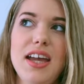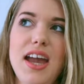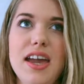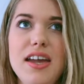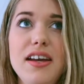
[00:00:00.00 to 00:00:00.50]

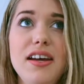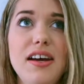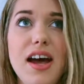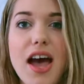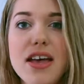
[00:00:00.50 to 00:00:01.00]
He
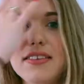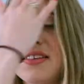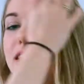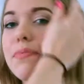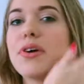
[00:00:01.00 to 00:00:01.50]

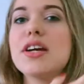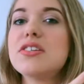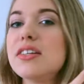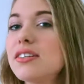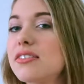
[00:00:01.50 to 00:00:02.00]
has
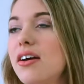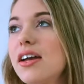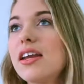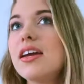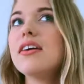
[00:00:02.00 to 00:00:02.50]
separation
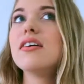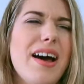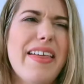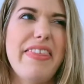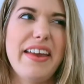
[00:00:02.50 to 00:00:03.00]
anxiety,
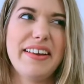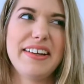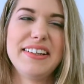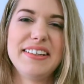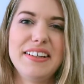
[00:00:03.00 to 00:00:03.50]
I
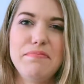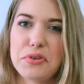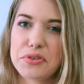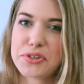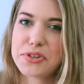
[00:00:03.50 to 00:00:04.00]
think. I'm
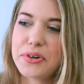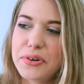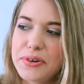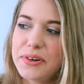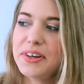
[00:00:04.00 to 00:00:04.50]
not
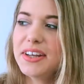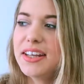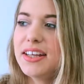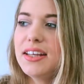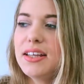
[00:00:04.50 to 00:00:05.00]
sure.
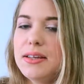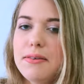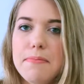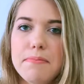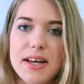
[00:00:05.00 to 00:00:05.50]

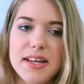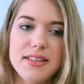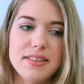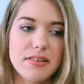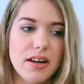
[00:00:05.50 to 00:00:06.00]

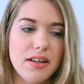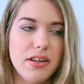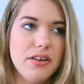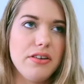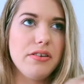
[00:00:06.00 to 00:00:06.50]
But I
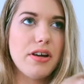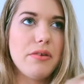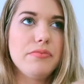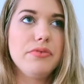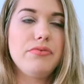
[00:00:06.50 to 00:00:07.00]

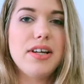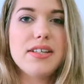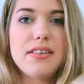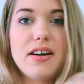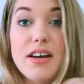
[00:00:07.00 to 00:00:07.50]
know
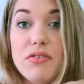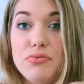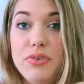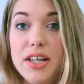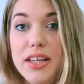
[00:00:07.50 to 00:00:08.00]
Reese and I have a
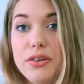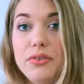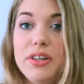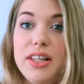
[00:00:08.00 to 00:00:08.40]
really good